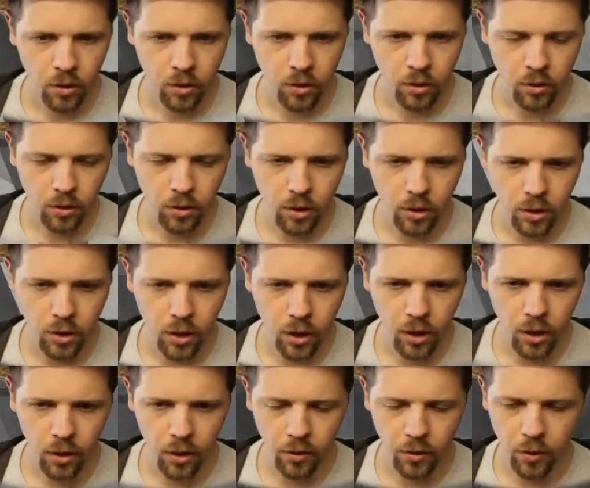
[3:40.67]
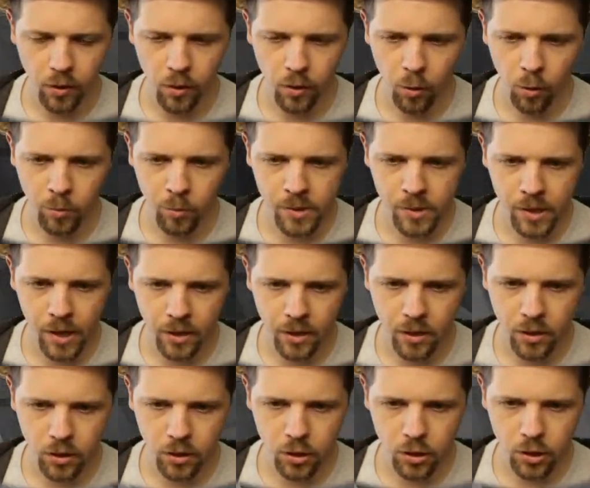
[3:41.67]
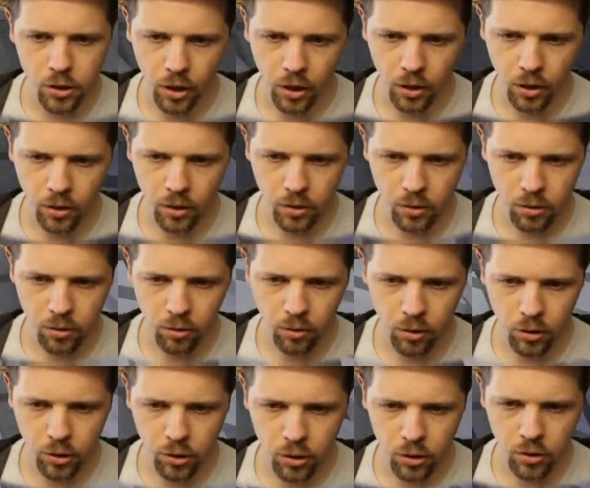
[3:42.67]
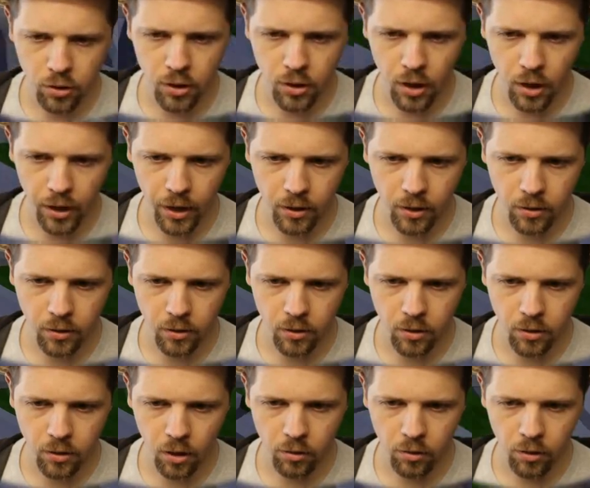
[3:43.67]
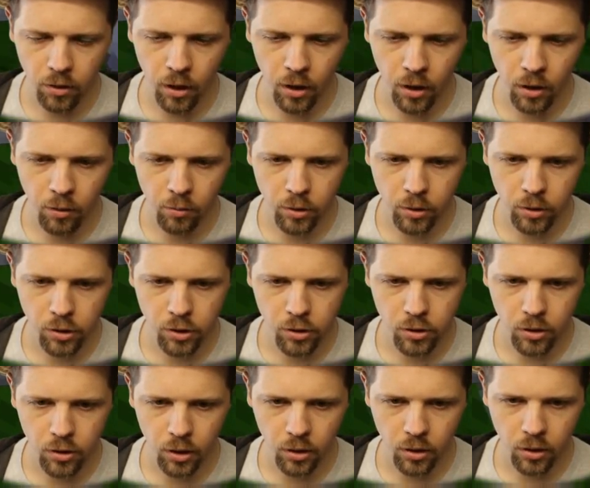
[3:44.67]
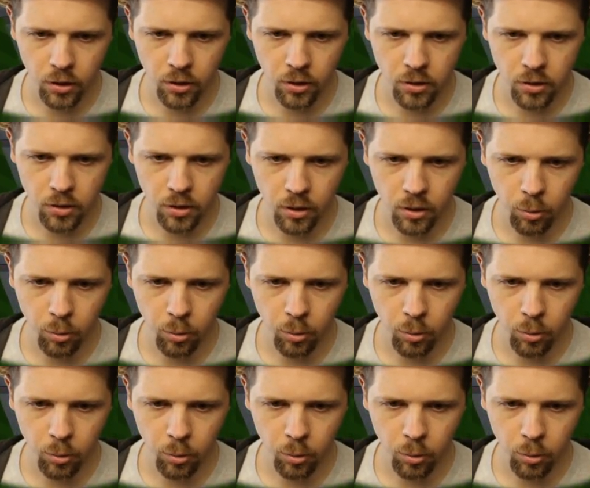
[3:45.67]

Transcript: The gnomes I did change, so they should die in the dark now, which they didn't in the